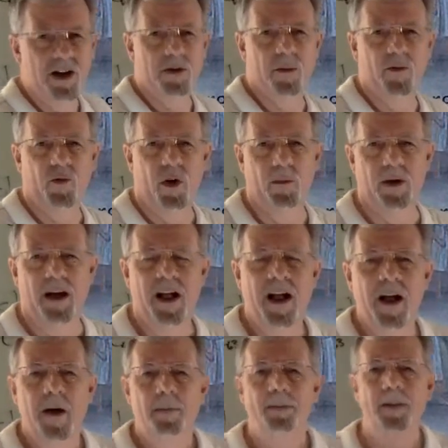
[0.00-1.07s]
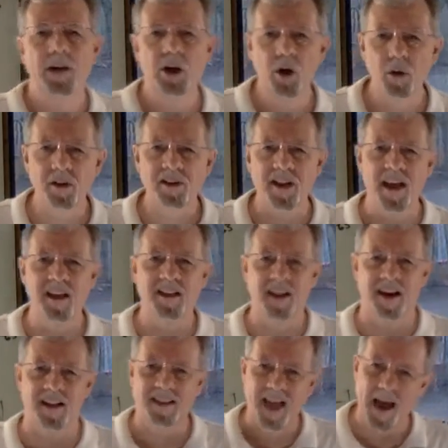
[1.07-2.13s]
Benjamin from me. You don't think
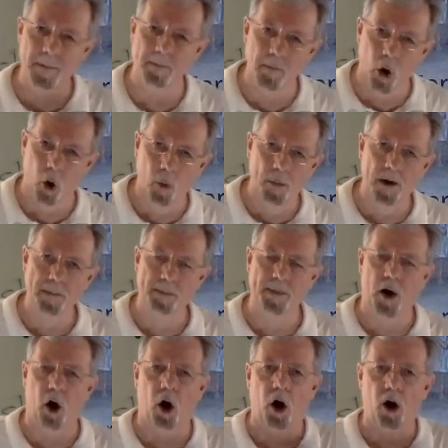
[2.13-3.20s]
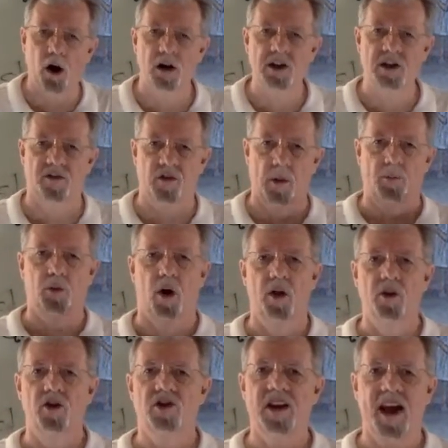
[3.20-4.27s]
that at that moment the hearts of the
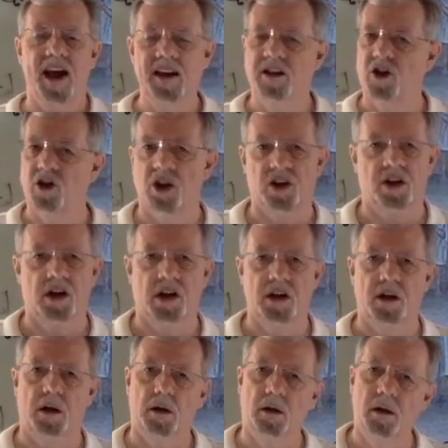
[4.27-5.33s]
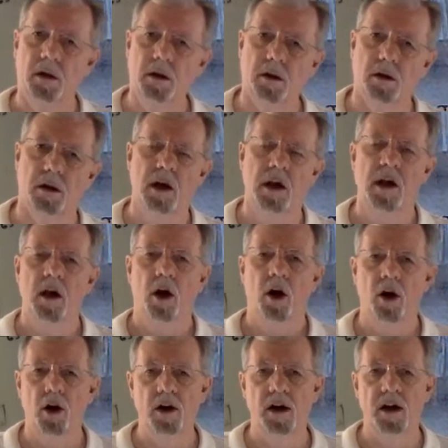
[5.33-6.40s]
brothers had to just kind of, oh,
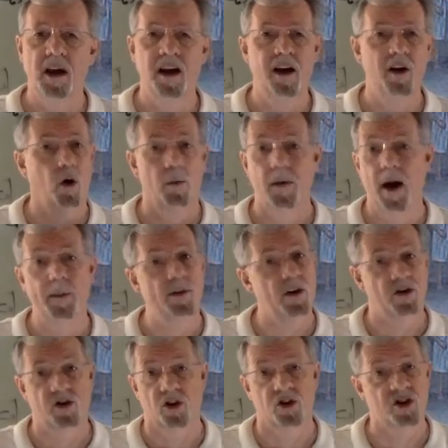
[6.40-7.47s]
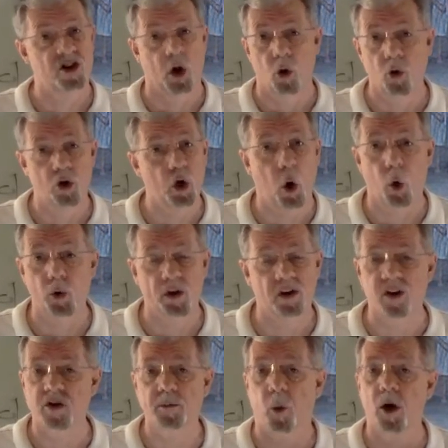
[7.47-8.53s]
hurt again? Or maybe they're so stone cold at
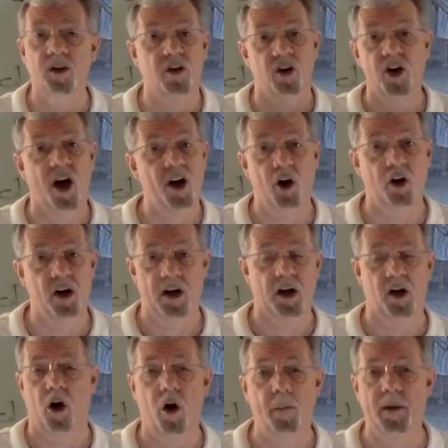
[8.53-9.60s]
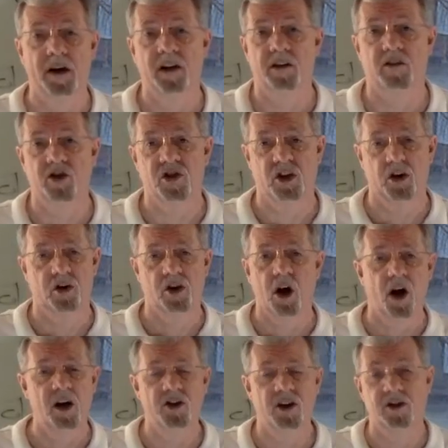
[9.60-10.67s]
this point they're not hurting at all because of a seared
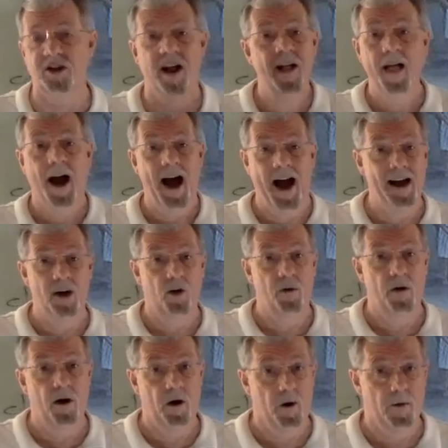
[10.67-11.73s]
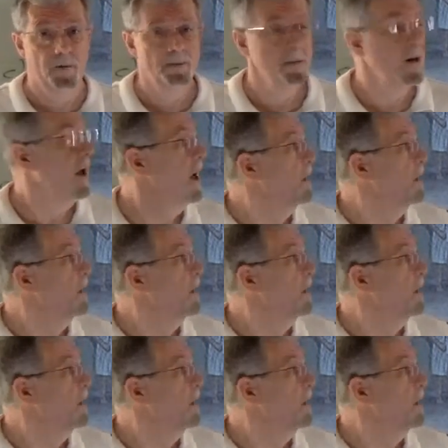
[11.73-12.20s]
conscience. I don't know.